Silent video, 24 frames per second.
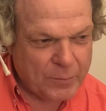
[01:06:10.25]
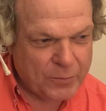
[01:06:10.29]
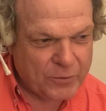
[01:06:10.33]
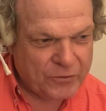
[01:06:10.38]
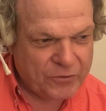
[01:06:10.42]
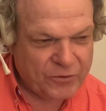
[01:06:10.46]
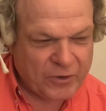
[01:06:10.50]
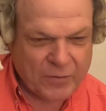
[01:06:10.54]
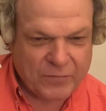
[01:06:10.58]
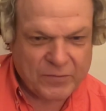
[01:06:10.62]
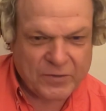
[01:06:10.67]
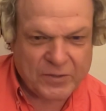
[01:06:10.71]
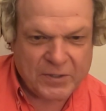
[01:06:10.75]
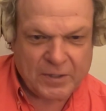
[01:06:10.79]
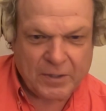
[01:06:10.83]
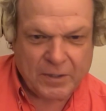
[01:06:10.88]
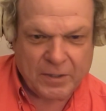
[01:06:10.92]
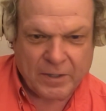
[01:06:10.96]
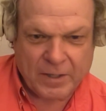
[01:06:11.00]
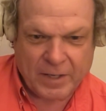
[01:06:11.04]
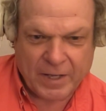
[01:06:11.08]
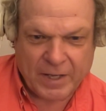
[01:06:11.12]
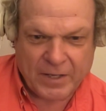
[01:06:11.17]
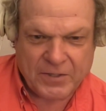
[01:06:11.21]
I was
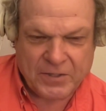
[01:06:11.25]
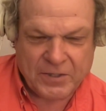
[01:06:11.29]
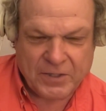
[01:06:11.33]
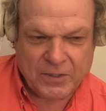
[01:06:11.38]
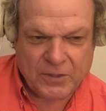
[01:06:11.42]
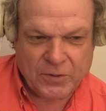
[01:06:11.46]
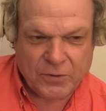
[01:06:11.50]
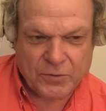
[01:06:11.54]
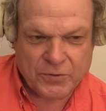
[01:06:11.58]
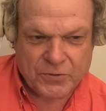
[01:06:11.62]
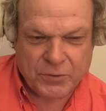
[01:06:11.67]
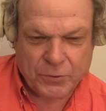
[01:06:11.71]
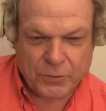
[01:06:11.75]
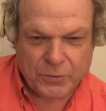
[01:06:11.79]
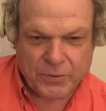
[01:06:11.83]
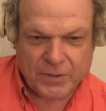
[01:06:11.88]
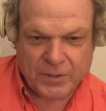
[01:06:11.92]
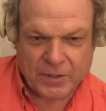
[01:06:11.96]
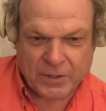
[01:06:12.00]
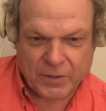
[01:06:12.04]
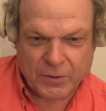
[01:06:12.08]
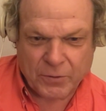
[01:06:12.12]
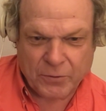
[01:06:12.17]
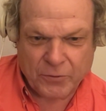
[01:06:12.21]
17 and 18 years old
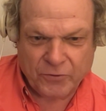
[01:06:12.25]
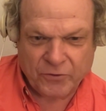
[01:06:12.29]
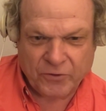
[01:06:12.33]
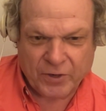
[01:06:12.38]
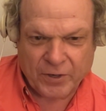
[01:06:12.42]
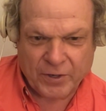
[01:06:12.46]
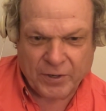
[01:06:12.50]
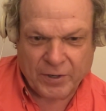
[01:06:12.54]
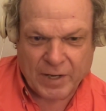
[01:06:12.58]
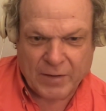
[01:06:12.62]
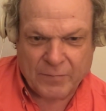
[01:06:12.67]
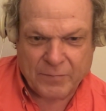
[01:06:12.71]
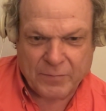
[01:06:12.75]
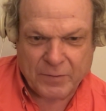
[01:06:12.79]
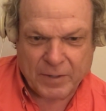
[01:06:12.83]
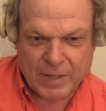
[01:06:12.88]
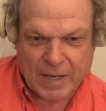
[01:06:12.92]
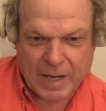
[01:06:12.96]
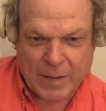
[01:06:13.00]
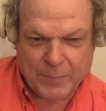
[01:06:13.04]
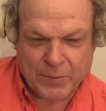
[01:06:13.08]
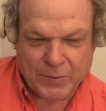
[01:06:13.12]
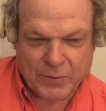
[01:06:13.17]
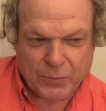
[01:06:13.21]
in the Coast Guard off of
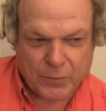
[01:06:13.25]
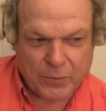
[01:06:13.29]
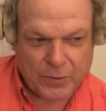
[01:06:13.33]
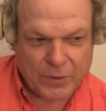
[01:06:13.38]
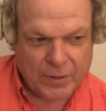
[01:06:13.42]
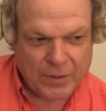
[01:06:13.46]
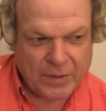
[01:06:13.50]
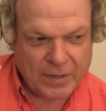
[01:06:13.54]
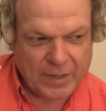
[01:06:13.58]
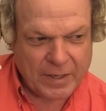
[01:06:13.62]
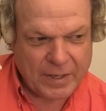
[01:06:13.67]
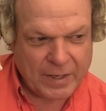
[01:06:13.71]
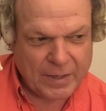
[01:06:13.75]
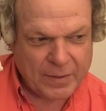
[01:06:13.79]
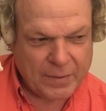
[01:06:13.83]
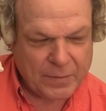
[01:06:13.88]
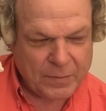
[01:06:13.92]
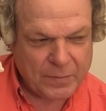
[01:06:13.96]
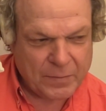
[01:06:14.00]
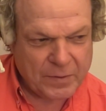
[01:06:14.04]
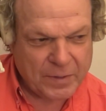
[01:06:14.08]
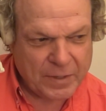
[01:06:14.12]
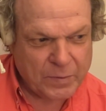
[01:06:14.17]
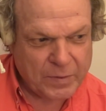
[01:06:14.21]
Labrador,
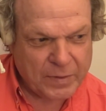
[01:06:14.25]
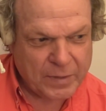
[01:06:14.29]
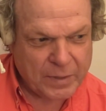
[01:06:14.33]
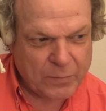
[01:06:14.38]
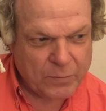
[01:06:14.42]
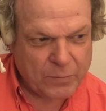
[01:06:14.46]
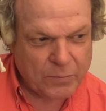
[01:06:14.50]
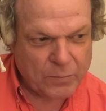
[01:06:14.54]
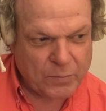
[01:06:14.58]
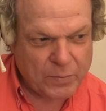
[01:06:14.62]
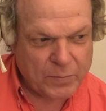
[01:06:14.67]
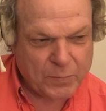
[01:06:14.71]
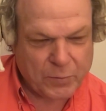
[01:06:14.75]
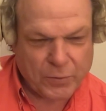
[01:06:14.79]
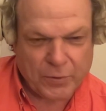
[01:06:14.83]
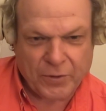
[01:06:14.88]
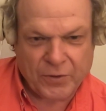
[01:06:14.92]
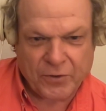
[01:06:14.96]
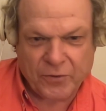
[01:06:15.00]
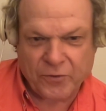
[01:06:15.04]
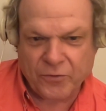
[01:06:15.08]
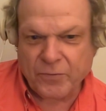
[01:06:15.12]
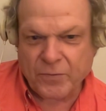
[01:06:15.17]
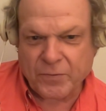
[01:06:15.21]
and they were
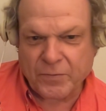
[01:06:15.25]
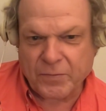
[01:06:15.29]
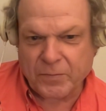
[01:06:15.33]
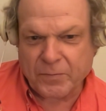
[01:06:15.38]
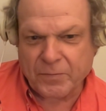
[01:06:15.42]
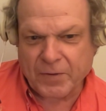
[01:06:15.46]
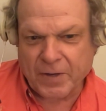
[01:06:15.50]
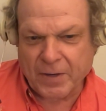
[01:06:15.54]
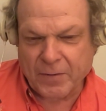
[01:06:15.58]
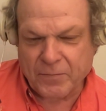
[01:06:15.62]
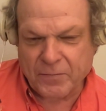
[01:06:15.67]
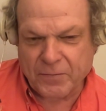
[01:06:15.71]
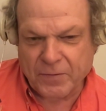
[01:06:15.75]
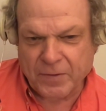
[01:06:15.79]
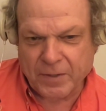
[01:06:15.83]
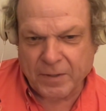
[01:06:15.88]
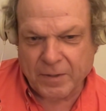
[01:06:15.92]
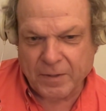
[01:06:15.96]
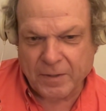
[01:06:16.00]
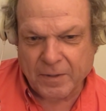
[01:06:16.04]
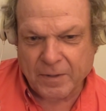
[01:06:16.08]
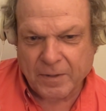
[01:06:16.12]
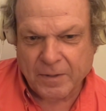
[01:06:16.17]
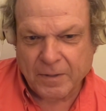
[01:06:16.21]
reported as 55
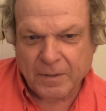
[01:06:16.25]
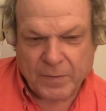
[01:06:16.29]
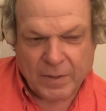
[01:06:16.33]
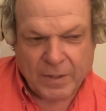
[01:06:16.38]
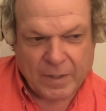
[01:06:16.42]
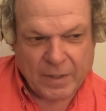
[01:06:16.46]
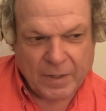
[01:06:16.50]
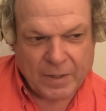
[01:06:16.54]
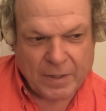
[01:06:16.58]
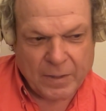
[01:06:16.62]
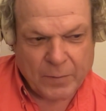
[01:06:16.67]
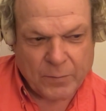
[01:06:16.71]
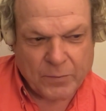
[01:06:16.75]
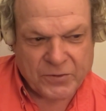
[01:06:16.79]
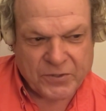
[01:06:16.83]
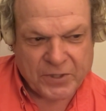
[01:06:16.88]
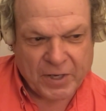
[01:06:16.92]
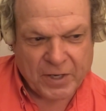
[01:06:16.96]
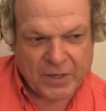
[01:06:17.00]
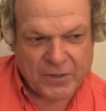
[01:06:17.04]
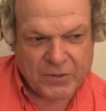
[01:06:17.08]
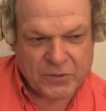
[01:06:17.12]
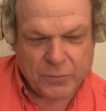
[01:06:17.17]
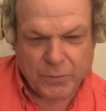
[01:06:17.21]
feet. And it was
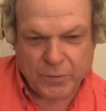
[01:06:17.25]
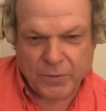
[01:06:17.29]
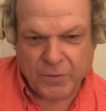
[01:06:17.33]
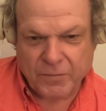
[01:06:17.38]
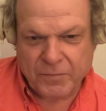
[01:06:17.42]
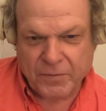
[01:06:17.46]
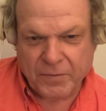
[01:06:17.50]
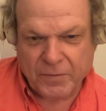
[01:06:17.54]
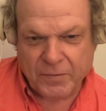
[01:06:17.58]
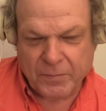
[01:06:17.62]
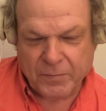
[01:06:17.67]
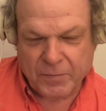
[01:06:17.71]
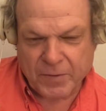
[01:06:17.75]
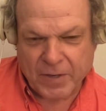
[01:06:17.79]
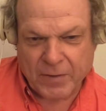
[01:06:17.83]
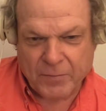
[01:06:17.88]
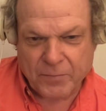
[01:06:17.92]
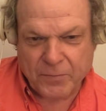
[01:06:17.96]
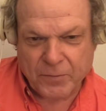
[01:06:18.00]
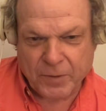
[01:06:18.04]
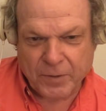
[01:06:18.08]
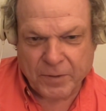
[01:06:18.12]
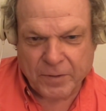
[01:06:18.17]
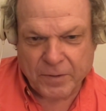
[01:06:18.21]
on a
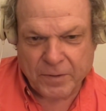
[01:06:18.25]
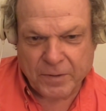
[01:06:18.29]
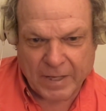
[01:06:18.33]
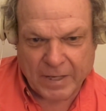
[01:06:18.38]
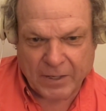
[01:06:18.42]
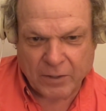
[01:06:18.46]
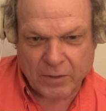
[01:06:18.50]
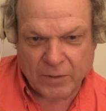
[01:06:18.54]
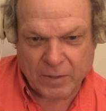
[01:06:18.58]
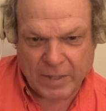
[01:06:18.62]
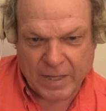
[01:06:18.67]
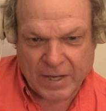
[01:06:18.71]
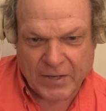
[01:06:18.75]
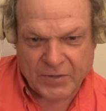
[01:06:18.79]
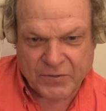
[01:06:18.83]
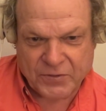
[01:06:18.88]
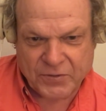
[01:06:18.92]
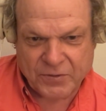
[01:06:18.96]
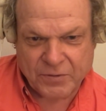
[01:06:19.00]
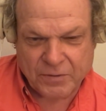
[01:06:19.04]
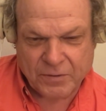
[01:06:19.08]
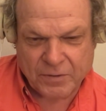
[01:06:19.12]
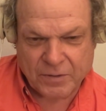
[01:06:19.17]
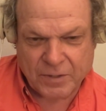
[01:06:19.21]
255-foot
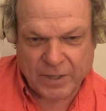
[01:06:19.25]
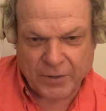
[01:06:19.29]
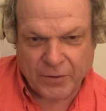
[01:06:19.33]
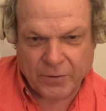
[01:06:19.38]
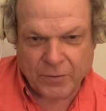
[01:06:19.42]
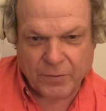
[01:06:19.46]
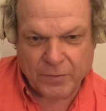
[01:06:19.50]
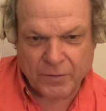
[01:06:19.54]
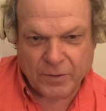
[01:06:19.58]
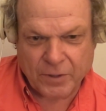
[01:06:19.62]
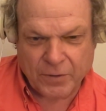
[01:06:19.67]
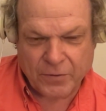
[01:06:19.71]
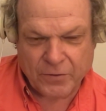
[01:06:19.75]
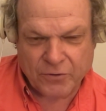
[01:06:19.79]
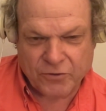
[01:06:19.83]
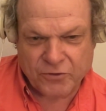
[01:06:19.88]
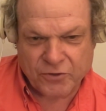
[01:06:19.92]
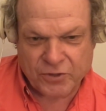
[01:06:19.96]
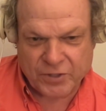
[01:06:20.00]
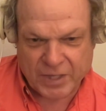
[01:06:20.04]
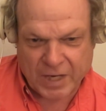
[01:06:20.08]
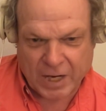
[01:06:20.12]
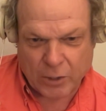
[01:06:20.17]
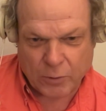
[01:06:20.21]
lake-class cutter called the
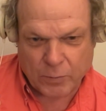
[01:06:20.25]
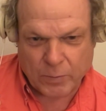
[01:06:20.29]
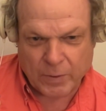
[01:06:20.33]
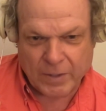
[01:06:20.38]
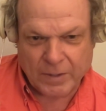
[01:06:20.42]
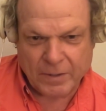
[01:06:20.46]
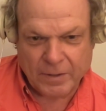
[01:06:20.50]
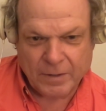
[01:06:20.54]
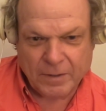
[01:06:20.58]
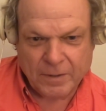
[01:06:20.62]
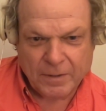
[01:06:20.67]
Chautauqua.